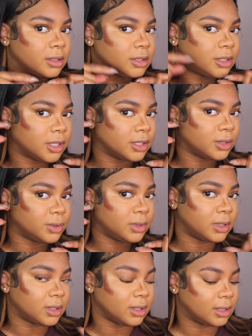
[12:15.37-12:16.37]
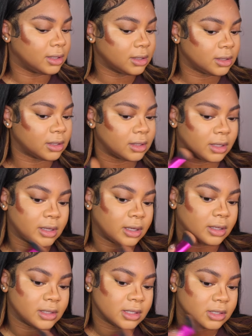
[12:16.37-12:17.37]
chiseled look,
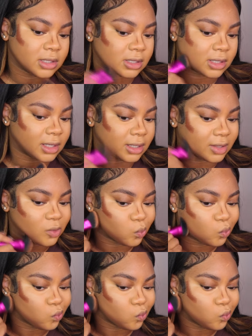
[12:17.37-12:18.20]
and it's just going to